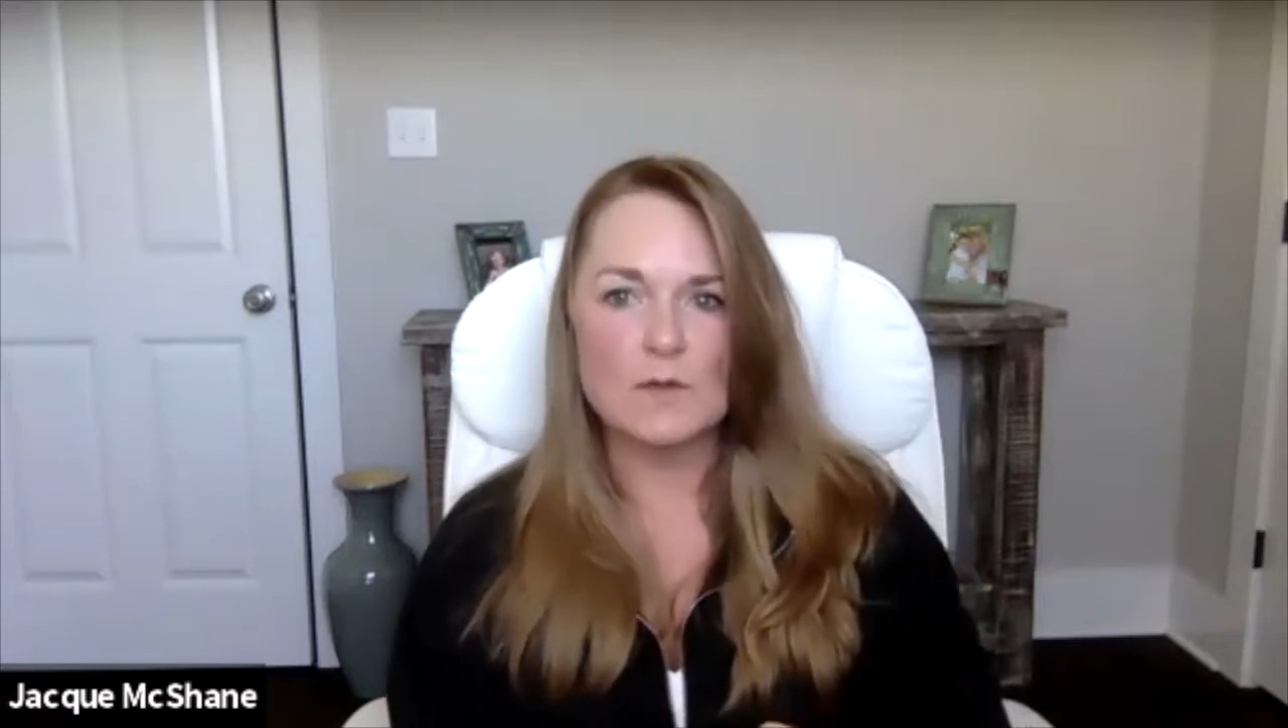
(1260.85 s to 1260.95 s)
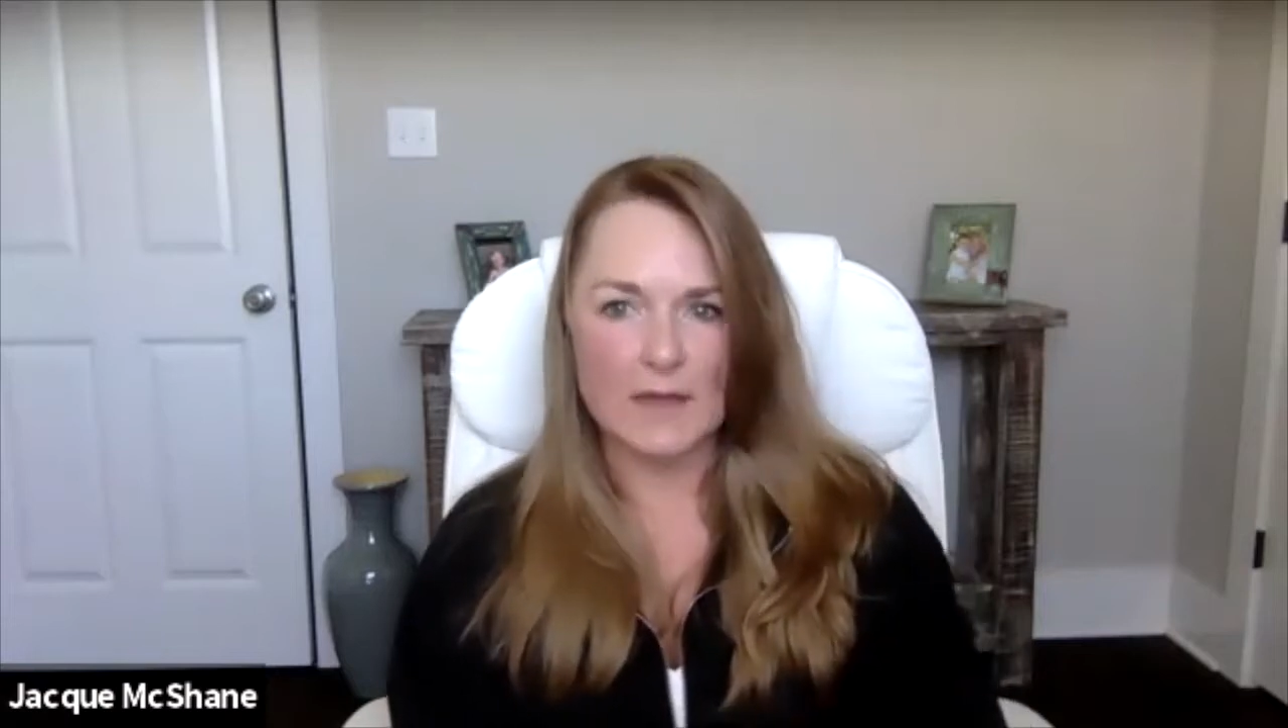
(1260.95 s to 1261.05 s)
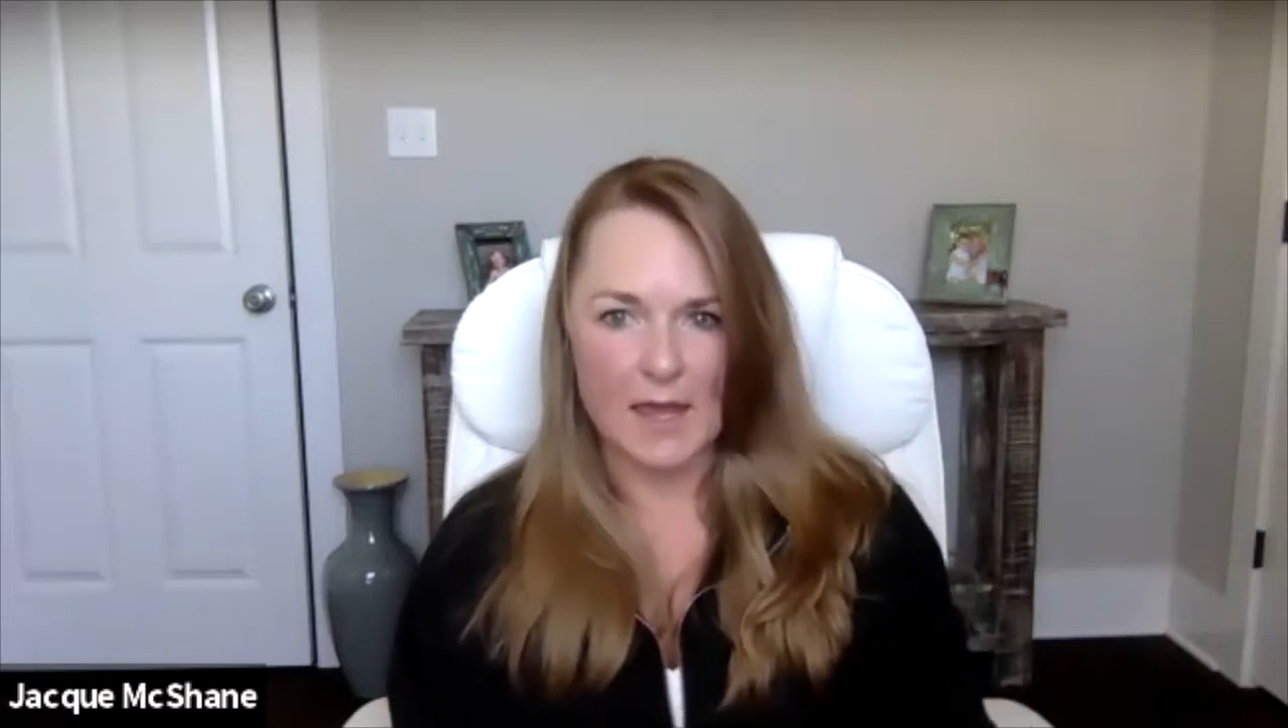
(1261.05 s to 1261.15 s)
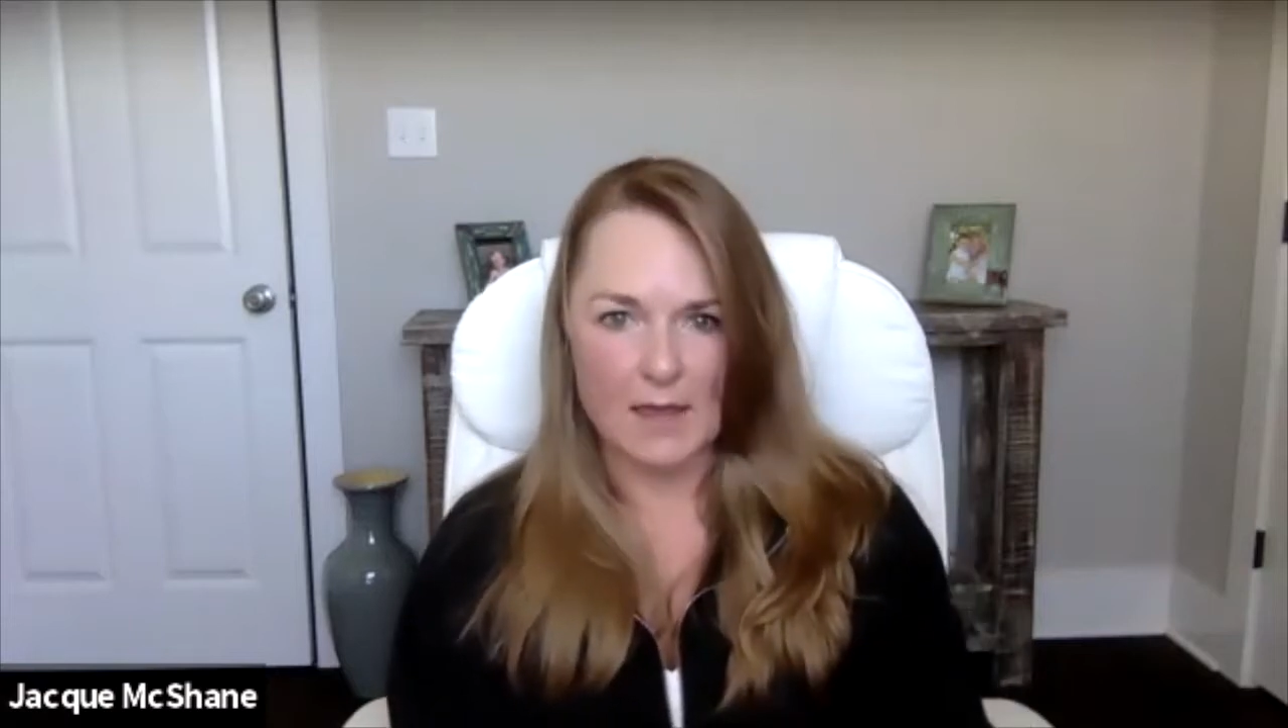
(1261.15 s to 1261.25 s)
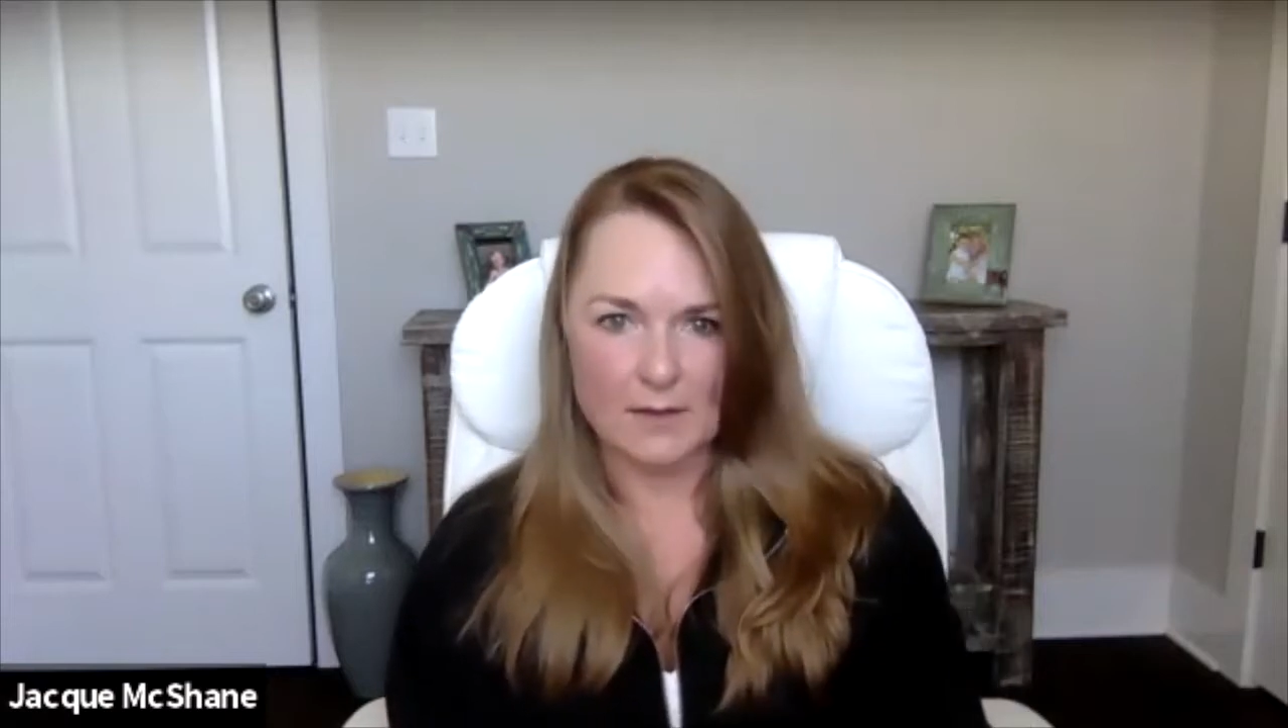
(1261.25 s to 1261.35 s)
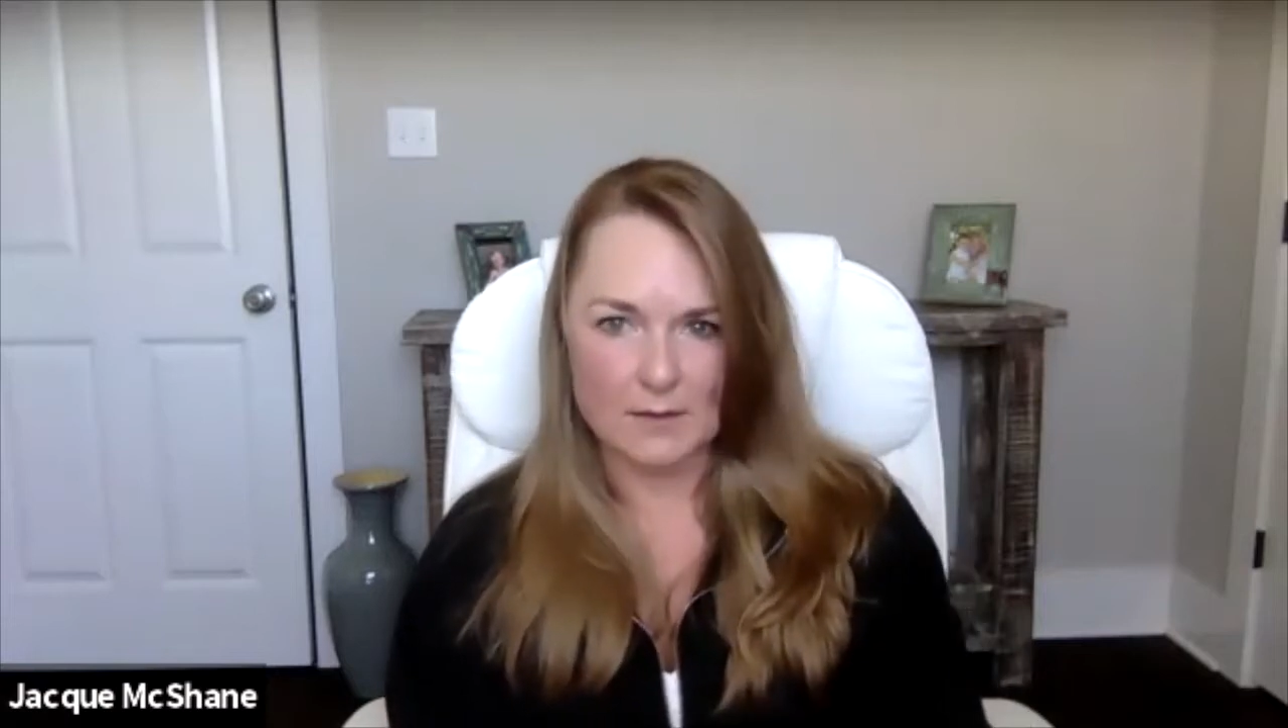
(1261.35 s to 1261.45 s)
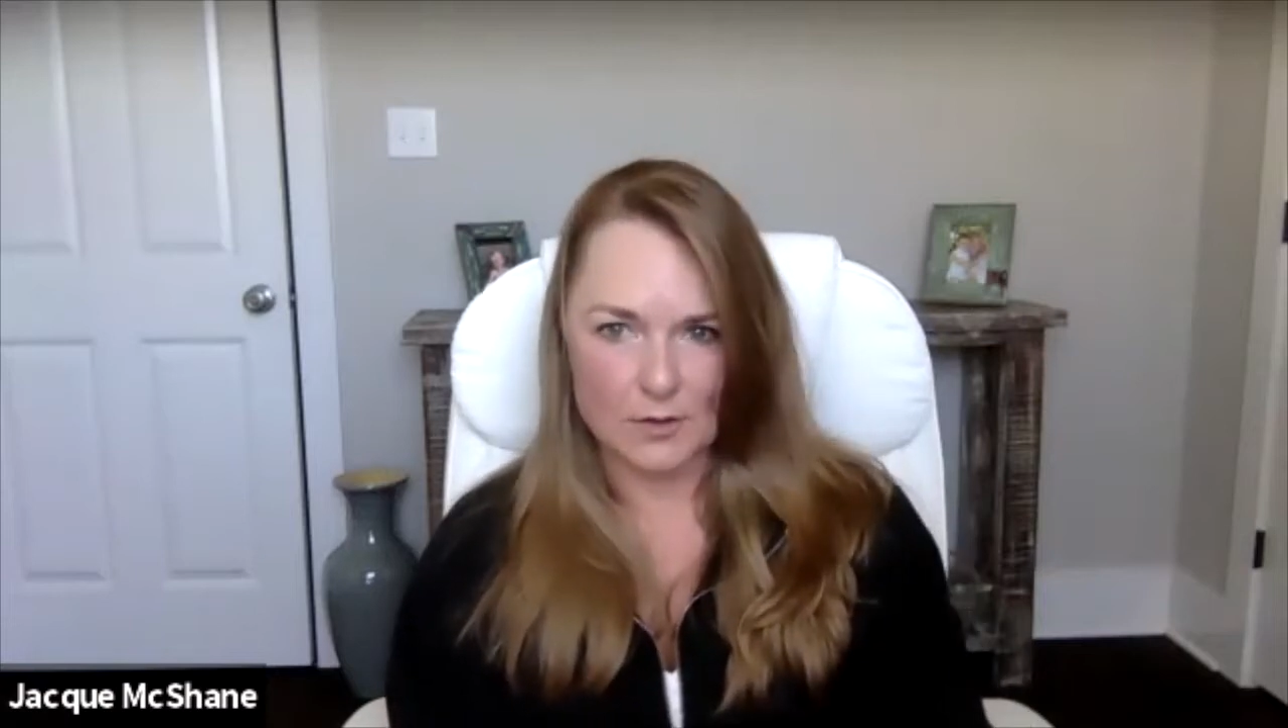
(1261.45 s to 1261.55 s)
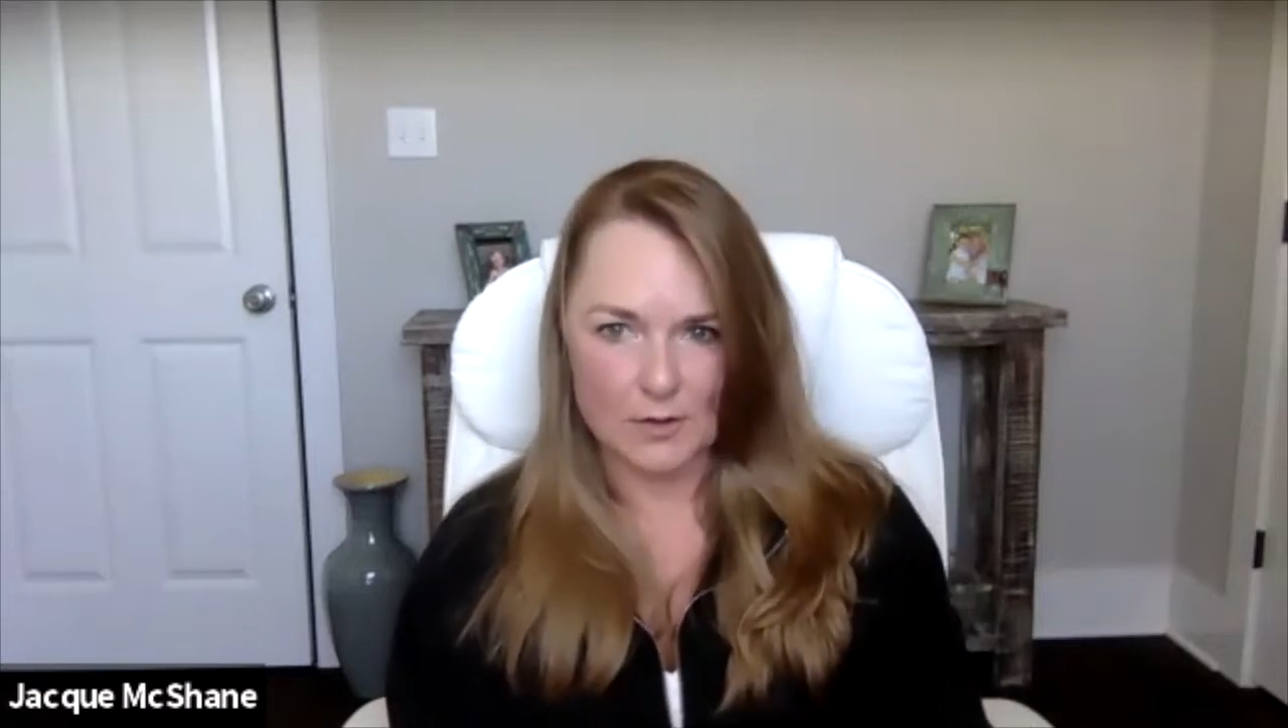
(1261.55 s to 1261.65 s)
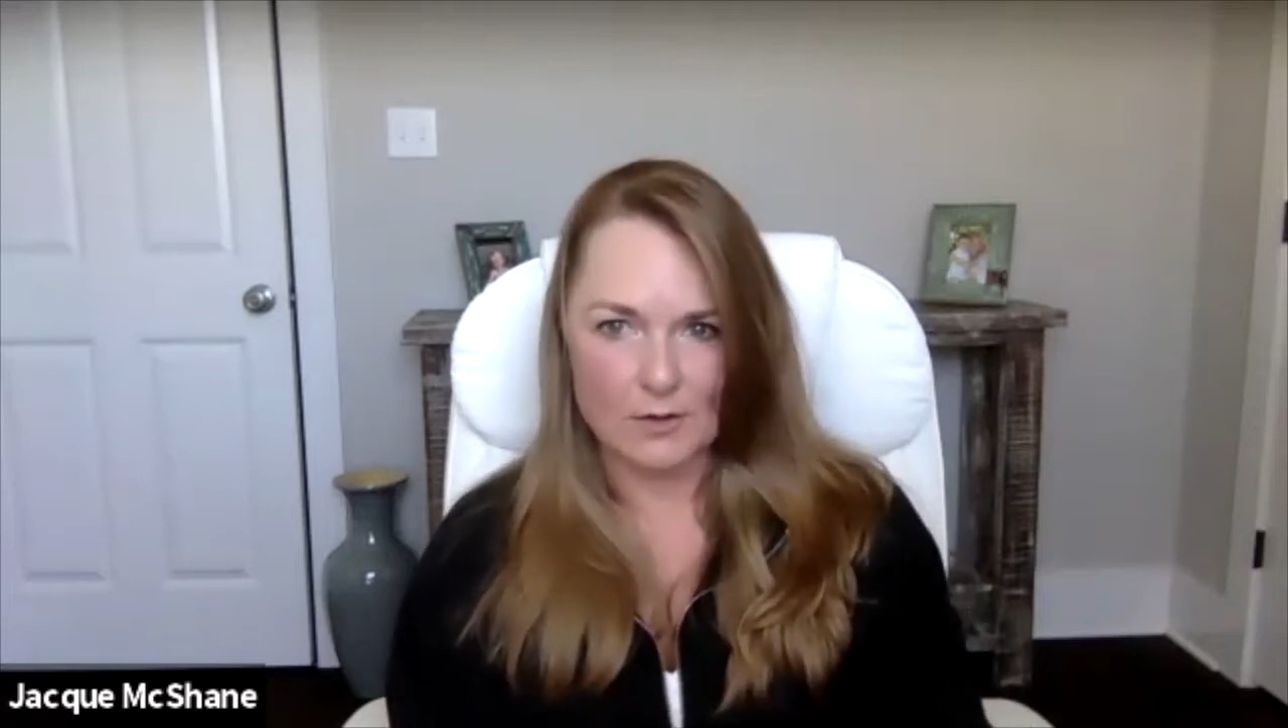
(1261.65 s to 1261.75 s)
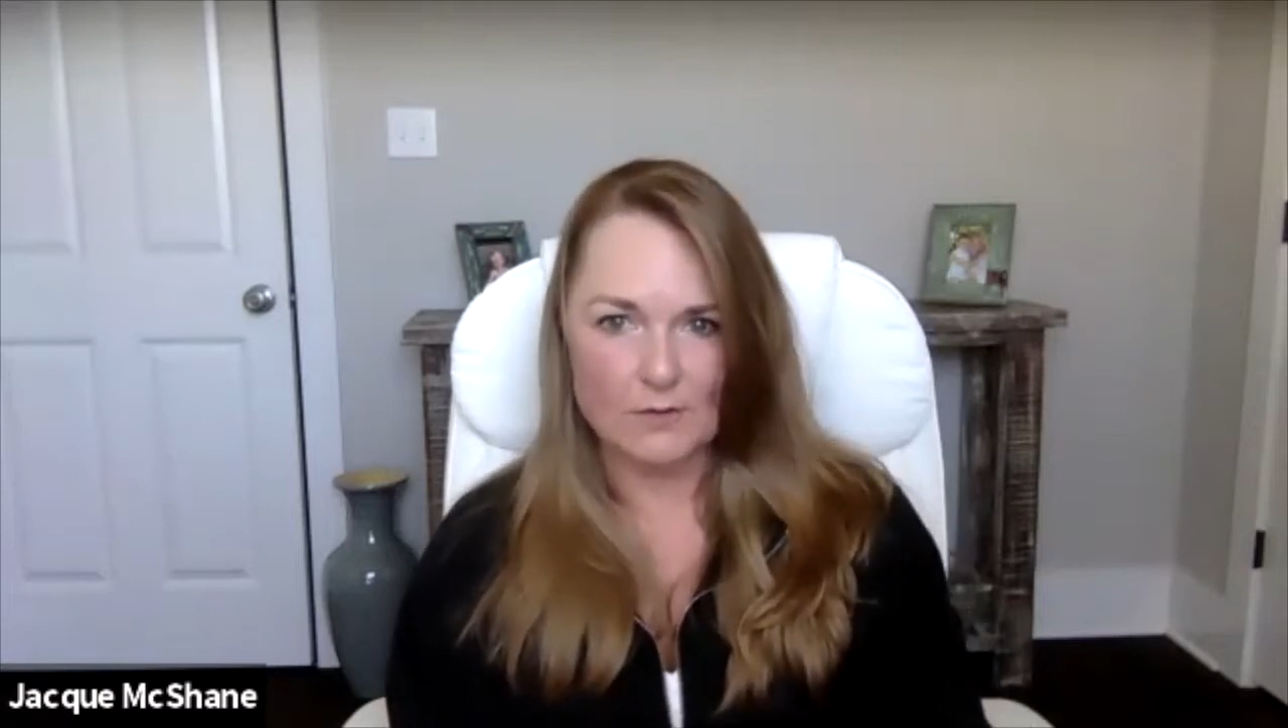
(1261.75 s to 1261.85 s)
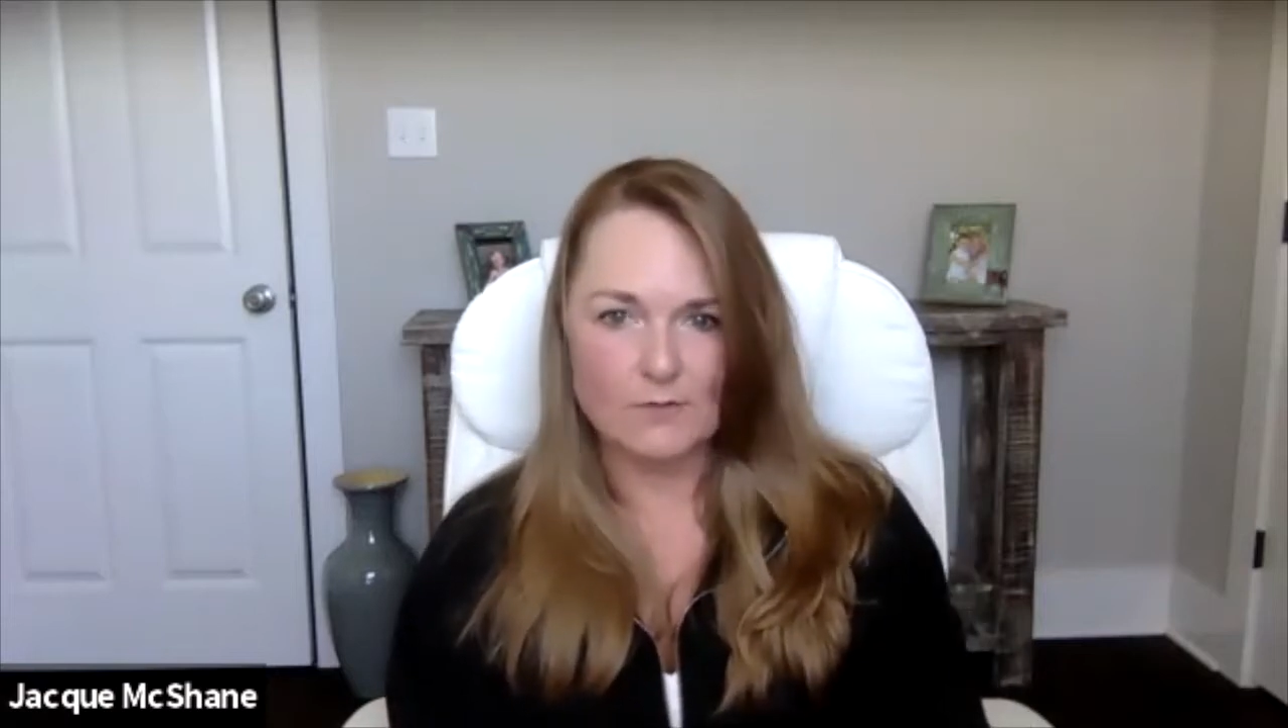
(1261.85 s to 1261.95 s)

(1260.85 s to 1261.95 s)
calendar,